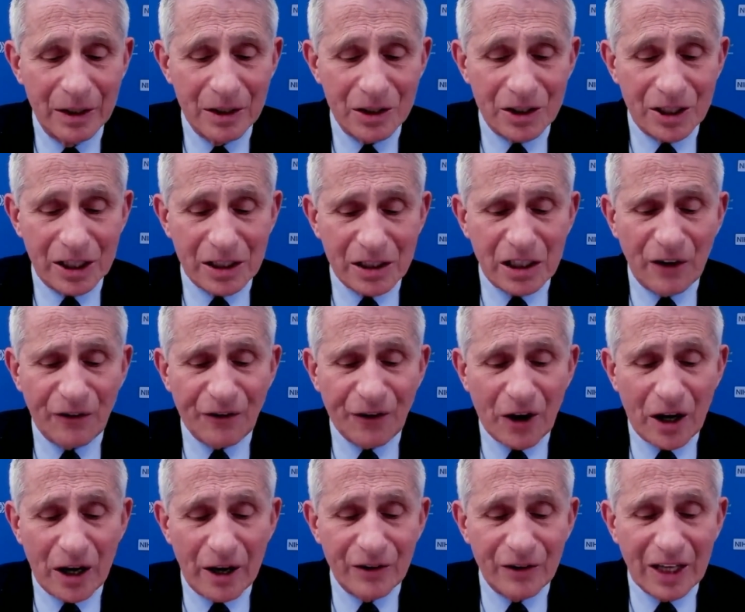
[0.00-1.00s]

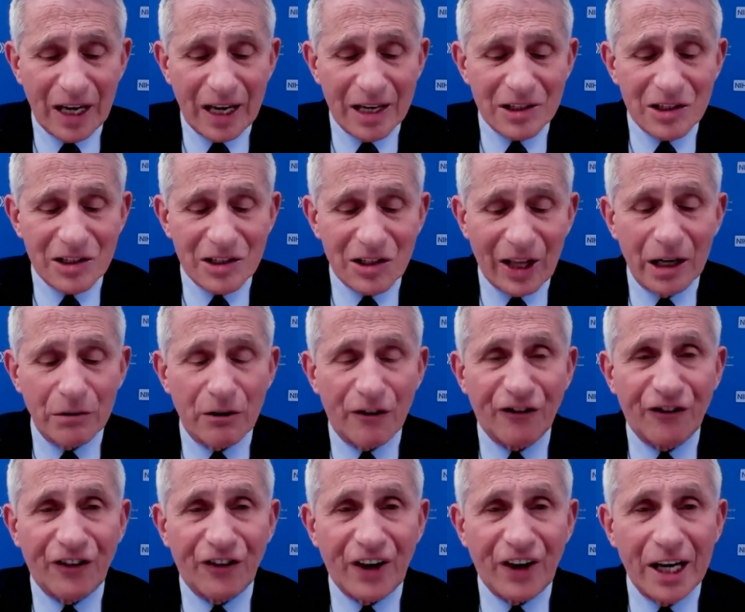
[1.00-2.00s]
65 days later, a
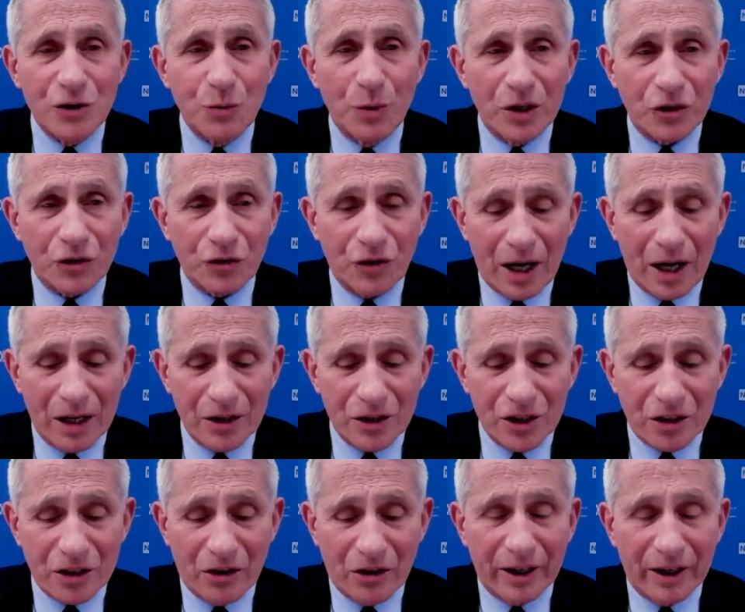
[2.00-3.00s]
phase 1 trial
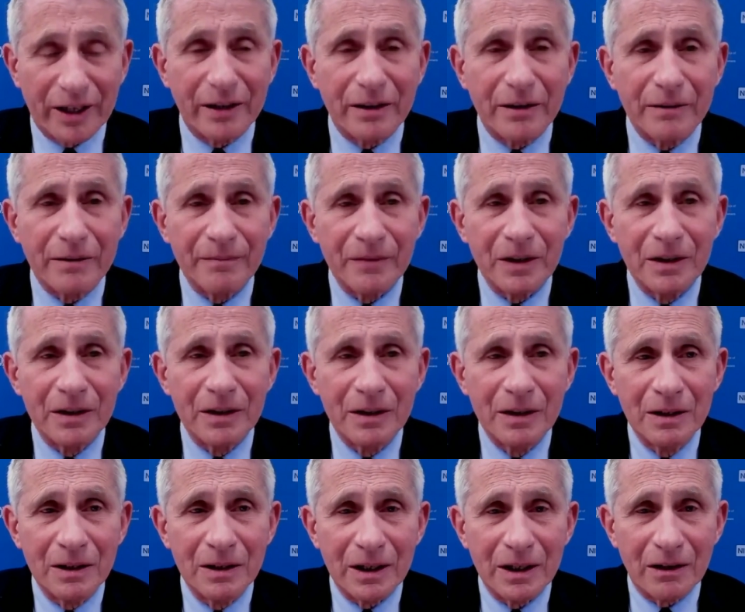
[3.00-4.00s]
started.
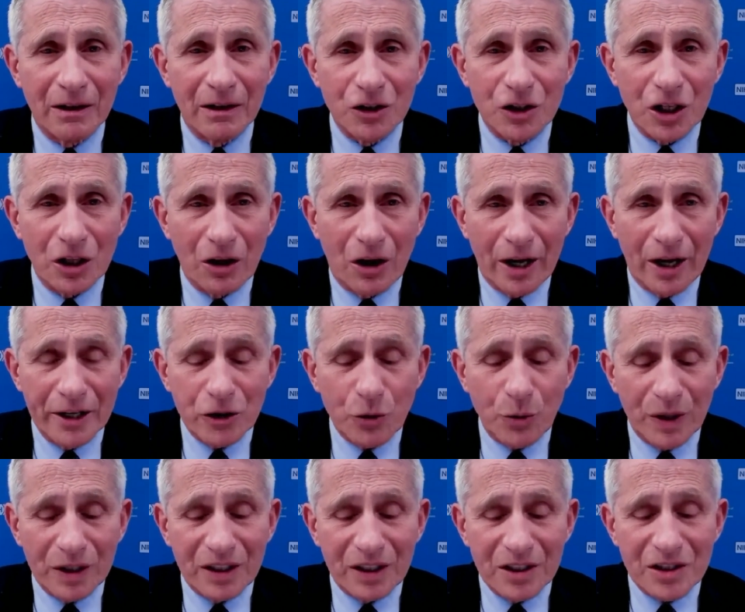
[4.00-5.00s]
And on July
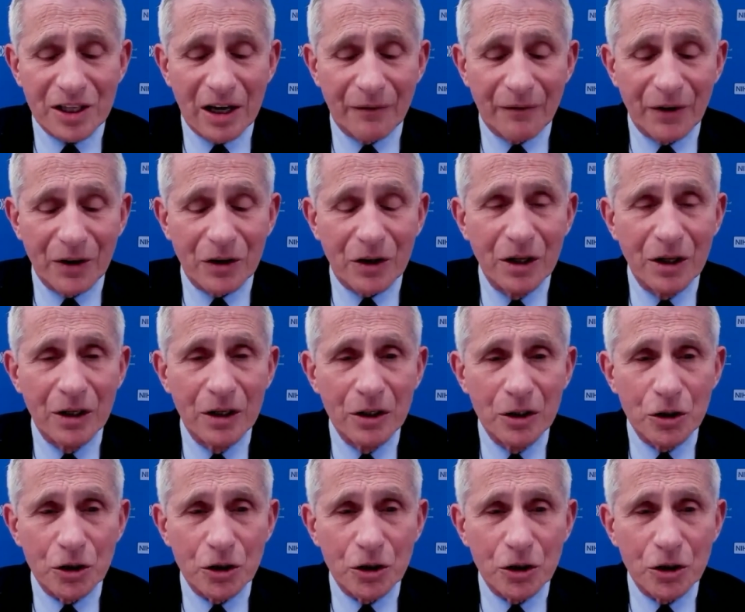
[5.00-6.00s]
27th,
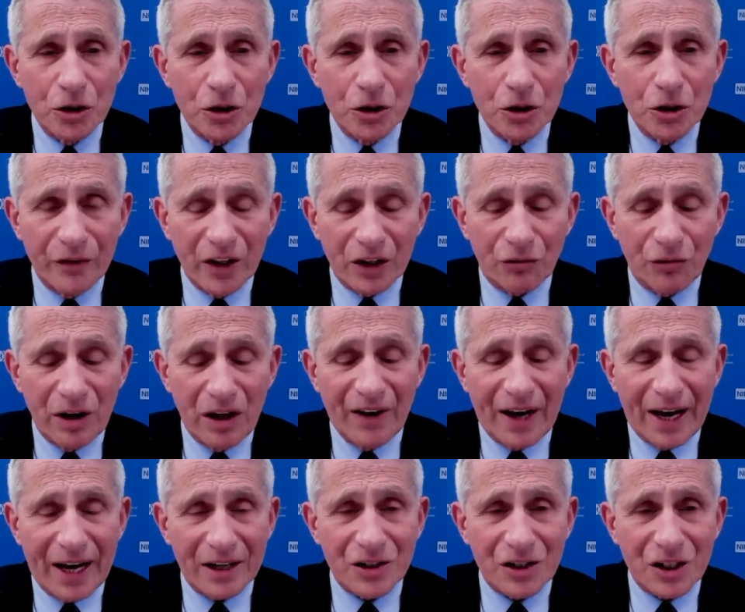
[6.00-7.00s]
2 of the 3
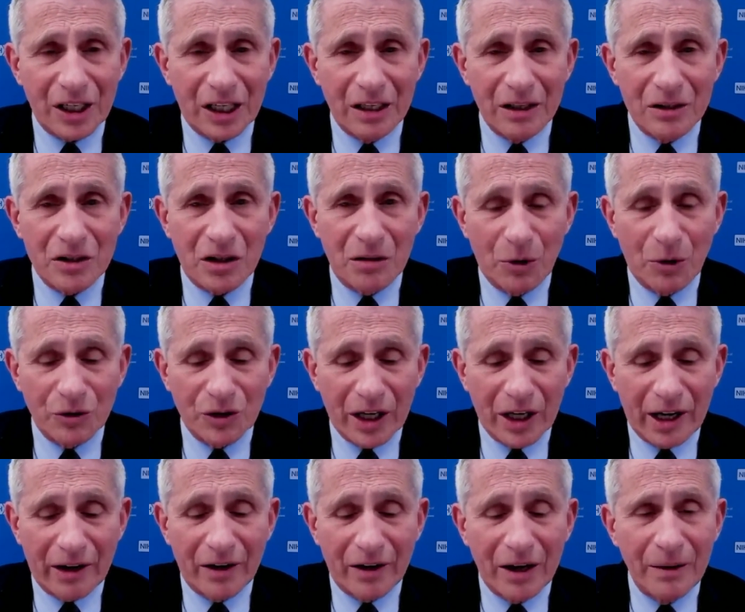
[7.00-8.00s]
vaccines, the
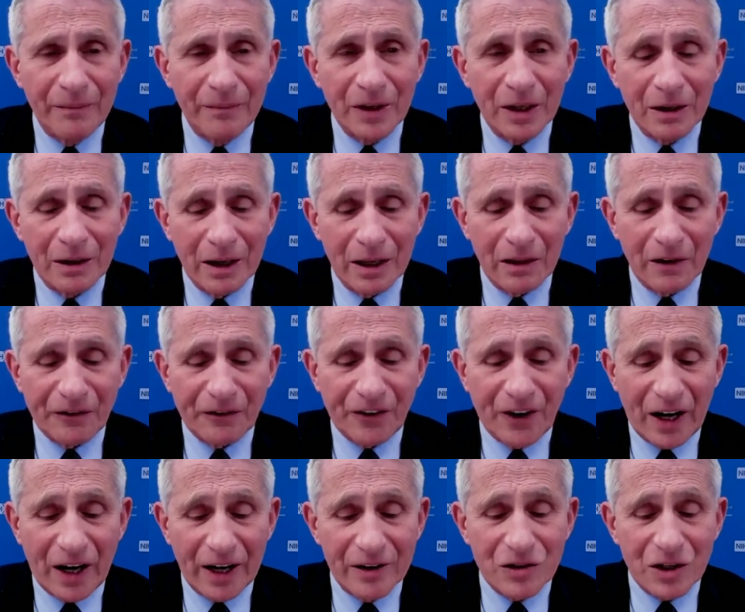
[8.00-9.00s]
Moderna and the
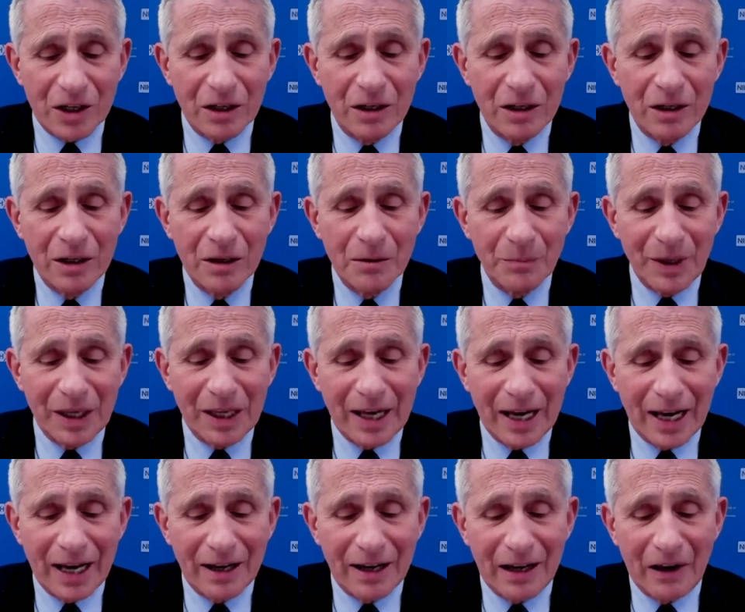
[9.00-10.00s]
Pfizer,
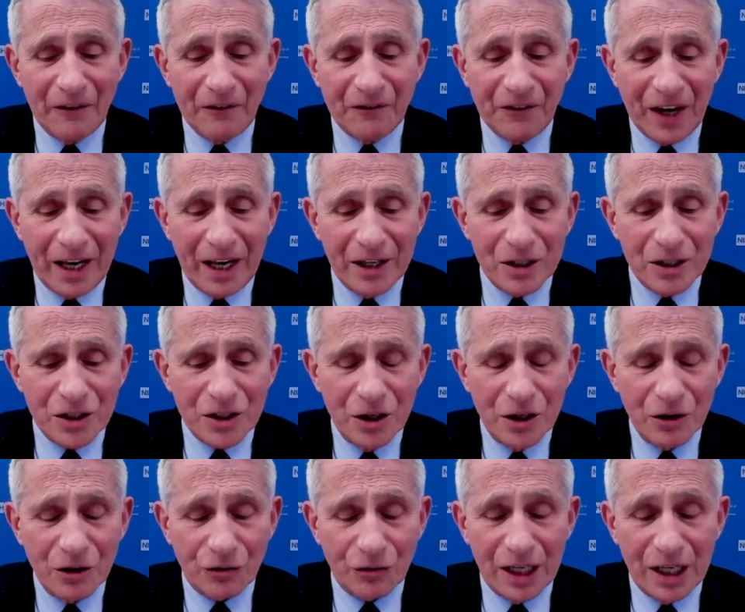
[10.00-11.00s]
began a phase
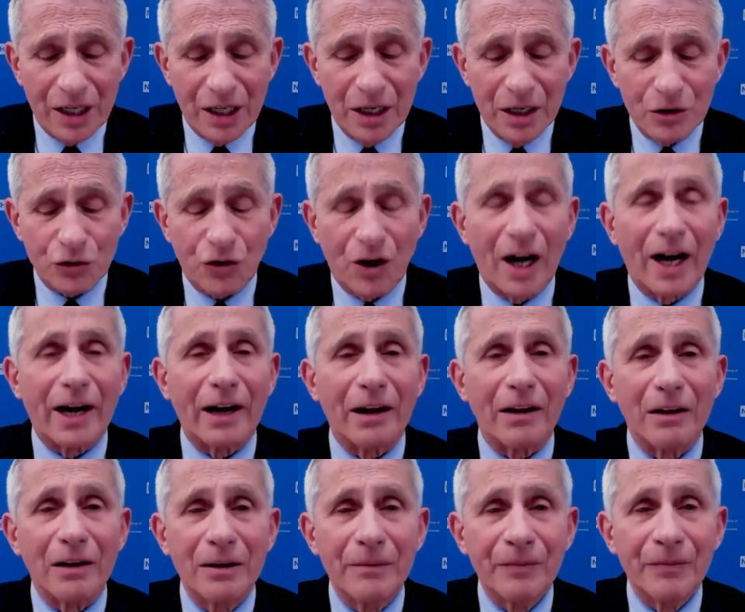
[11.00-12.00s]
3
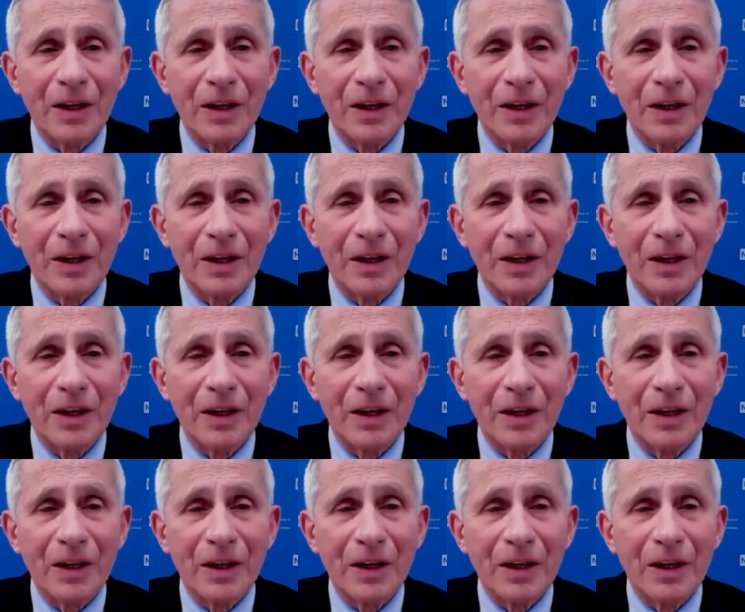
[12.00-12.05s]
trial.